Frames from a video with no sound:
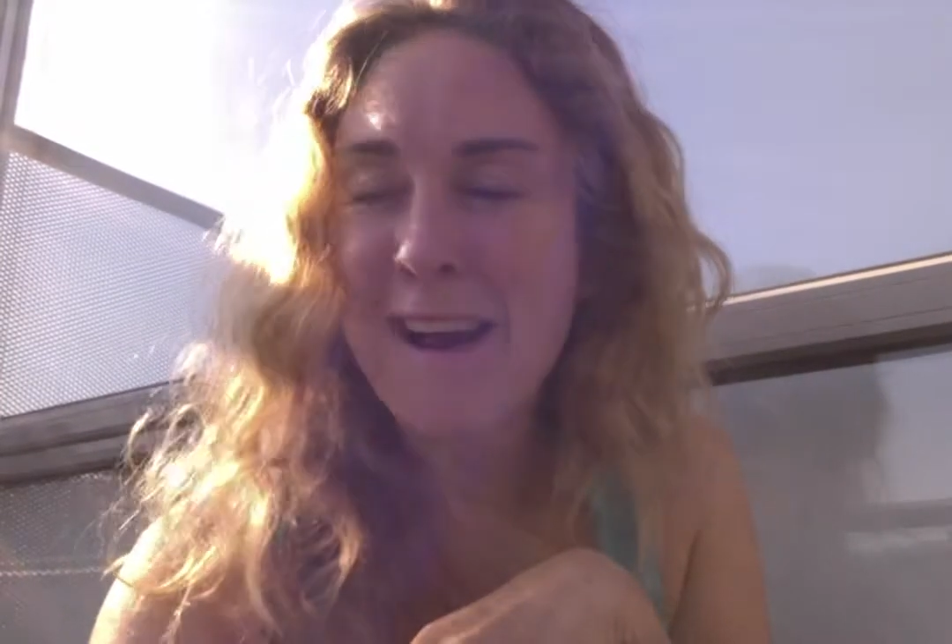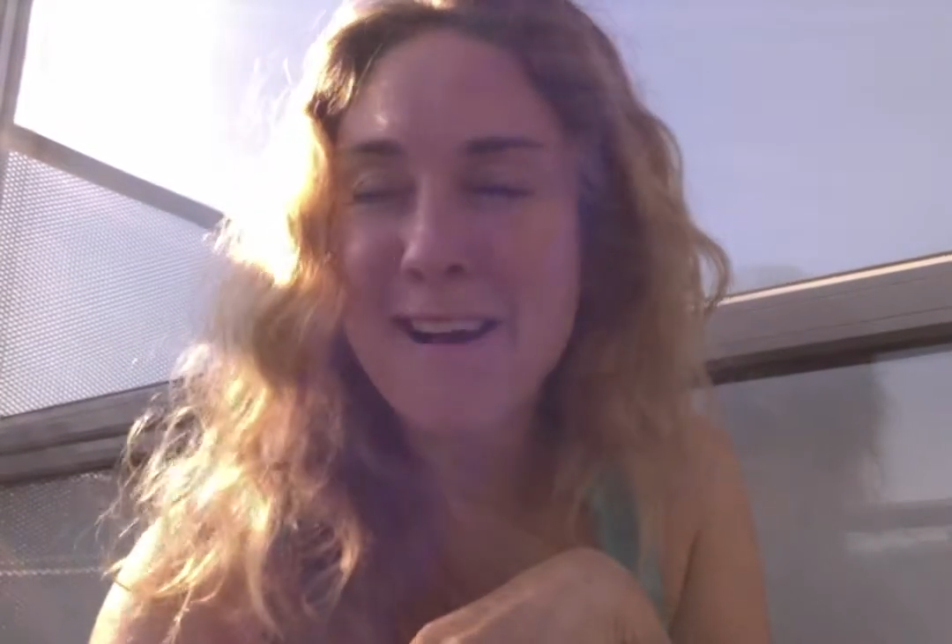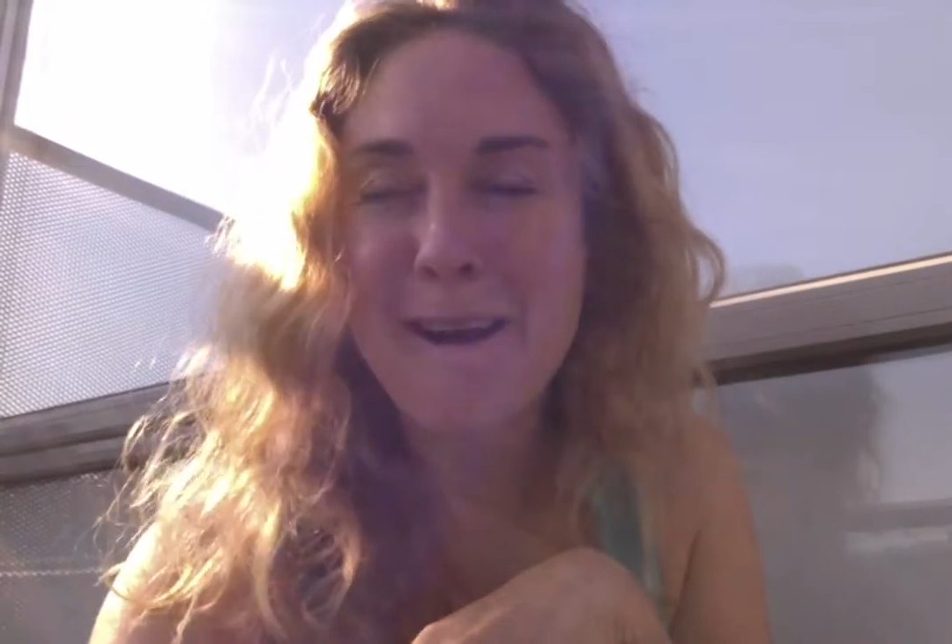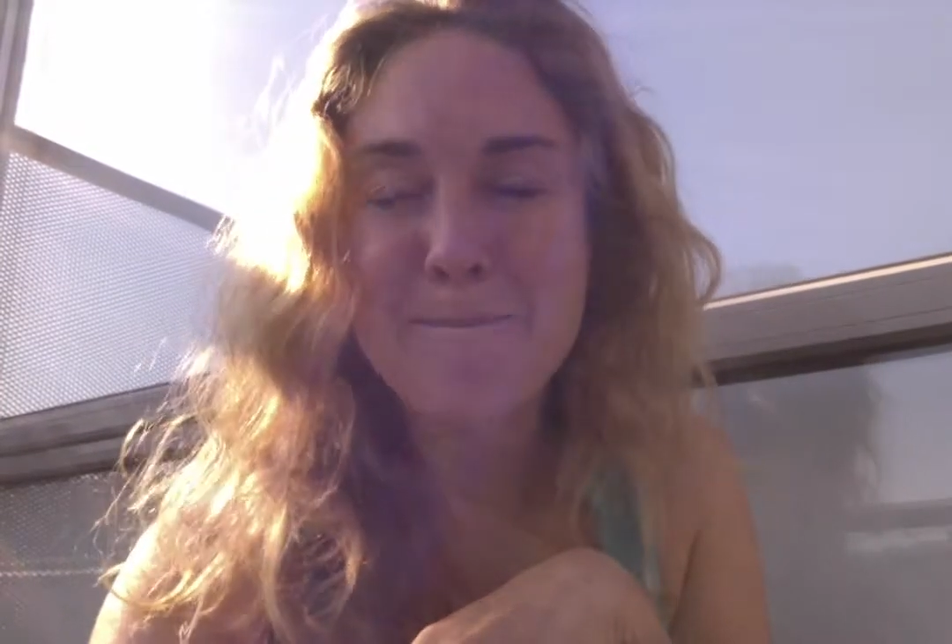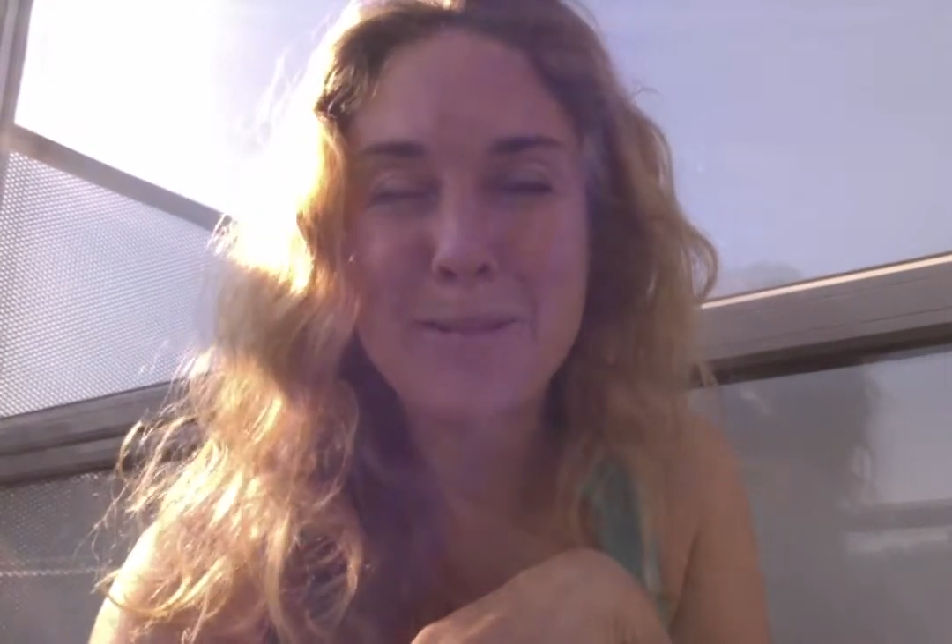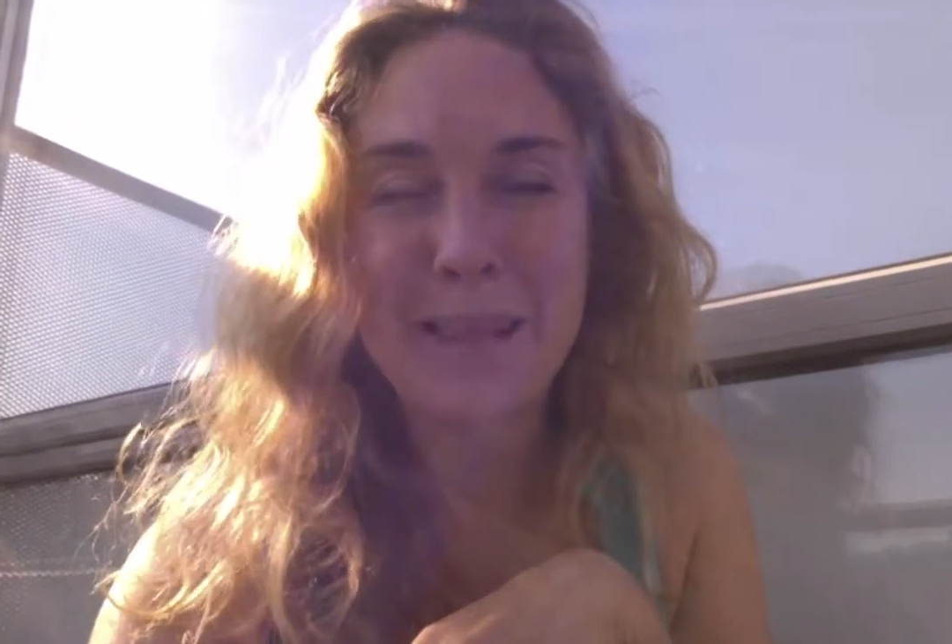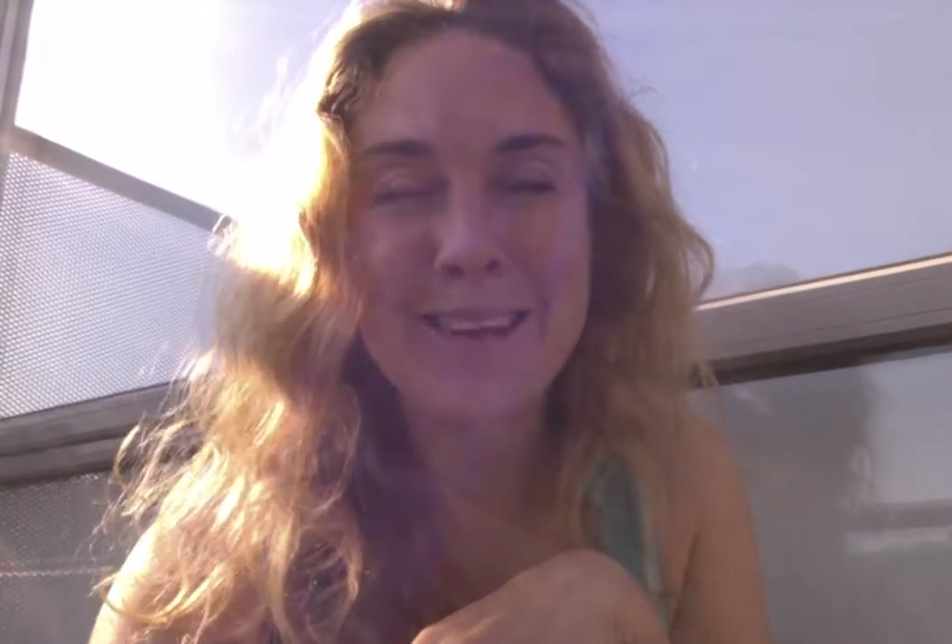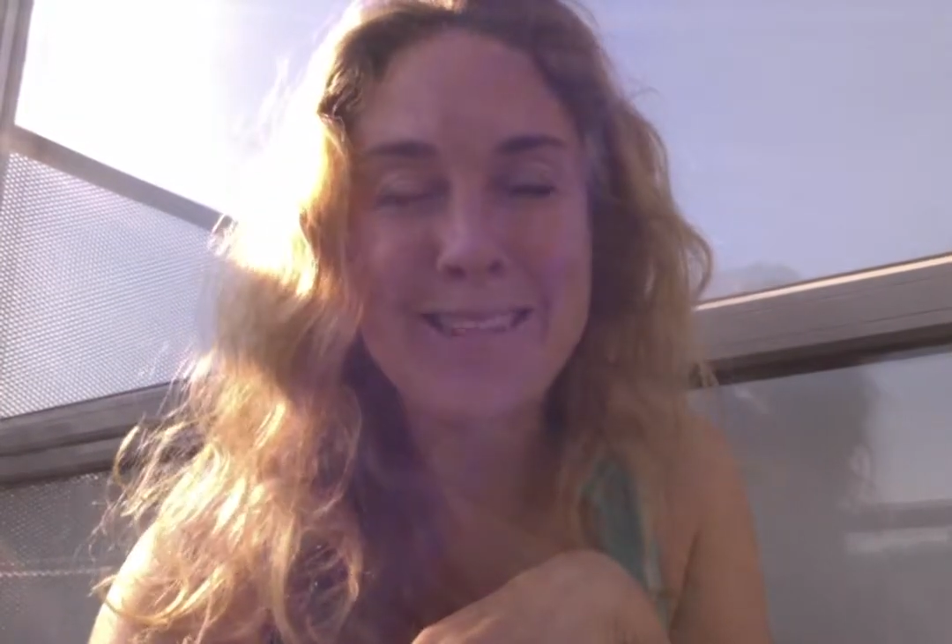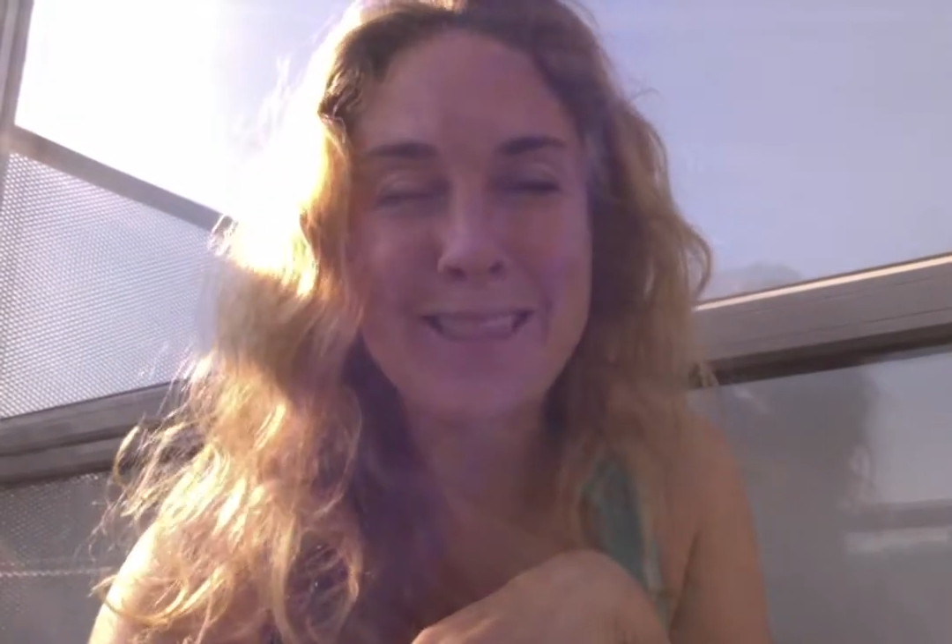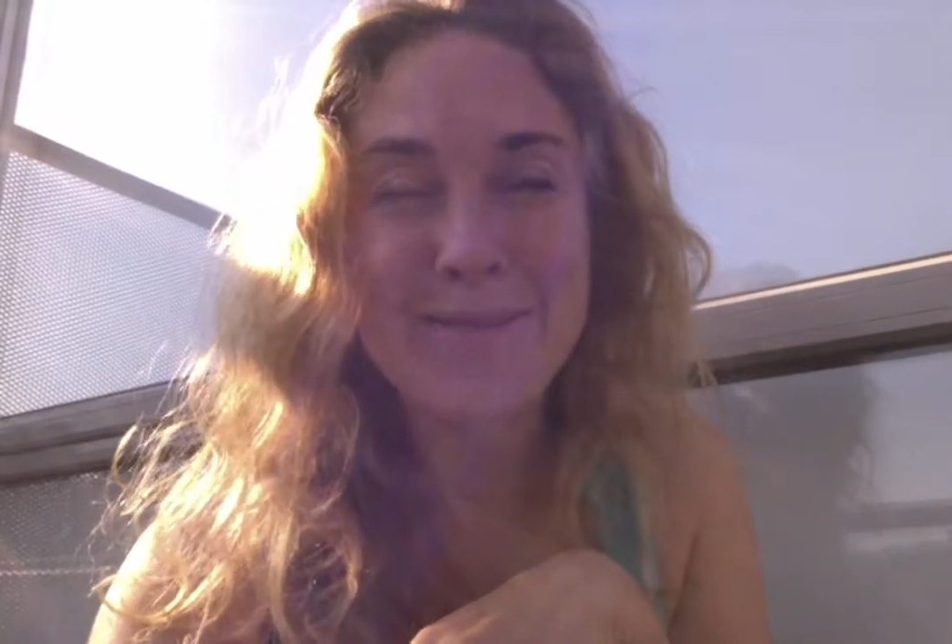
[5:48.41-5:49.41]
come play
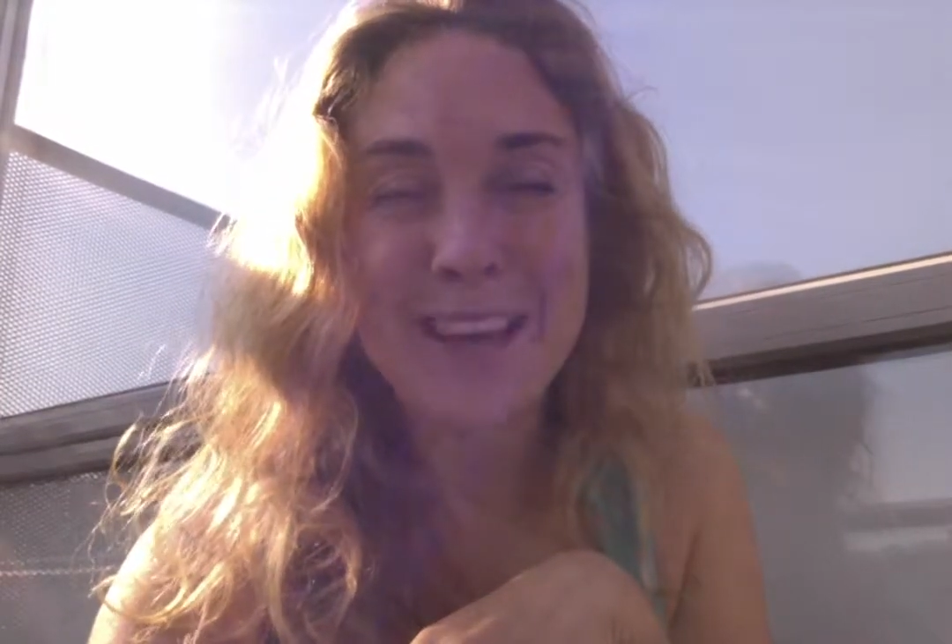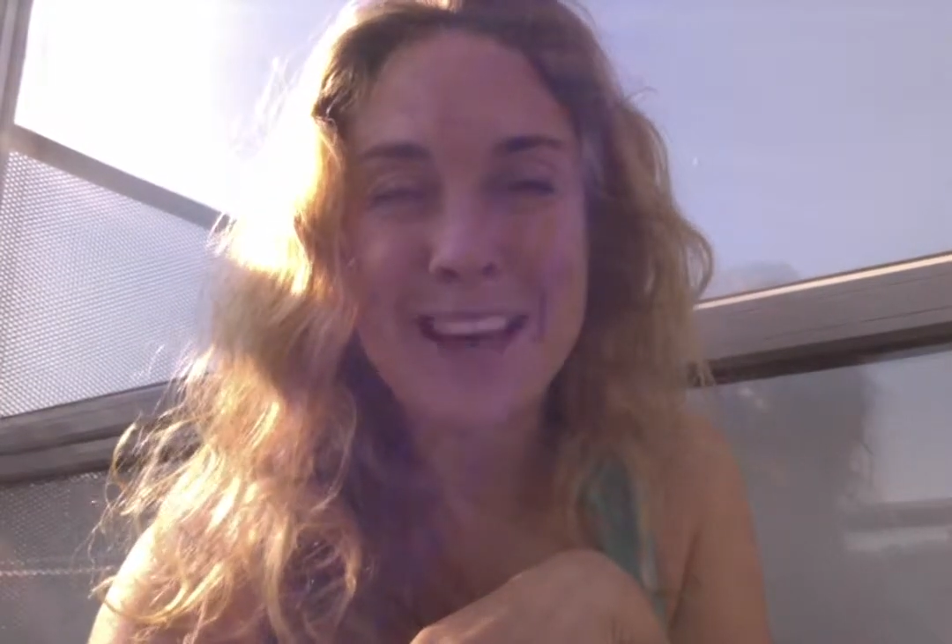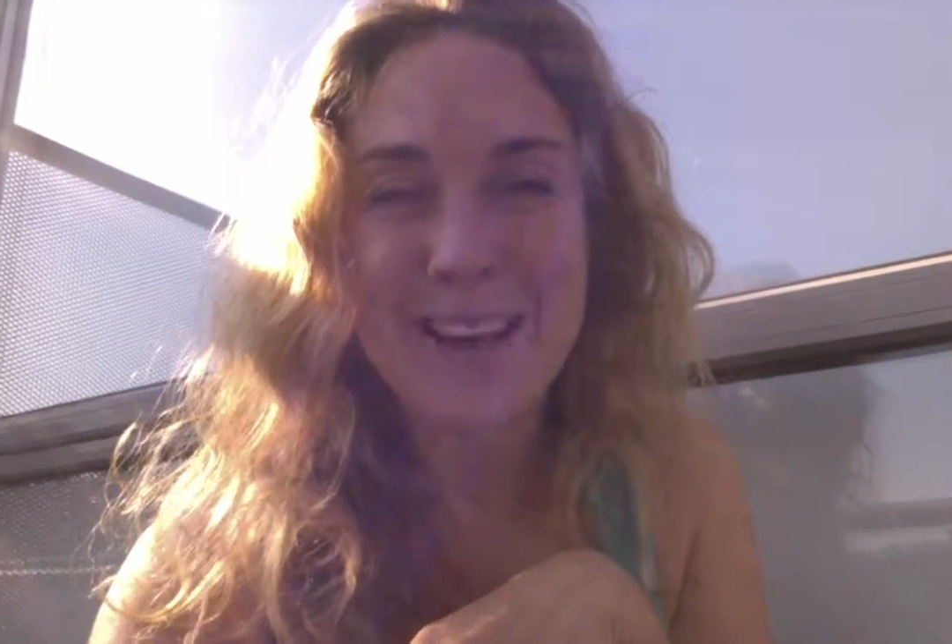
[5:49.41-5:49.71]
with me.